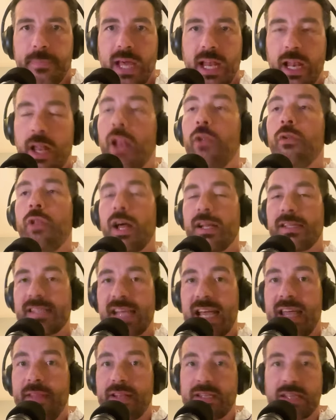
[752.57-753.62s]
And I don't like
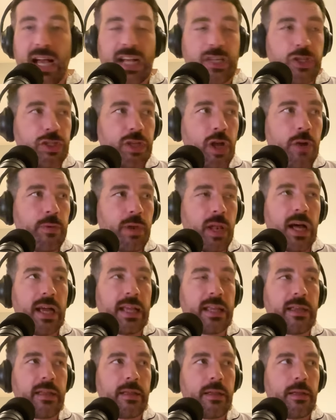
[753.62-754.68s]
saying this. I actually don't
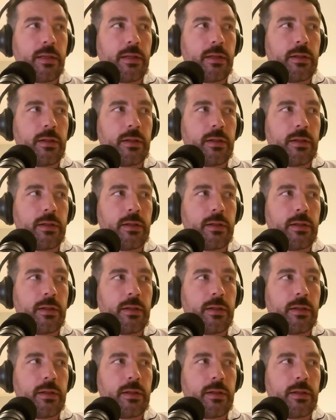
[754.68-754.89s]
like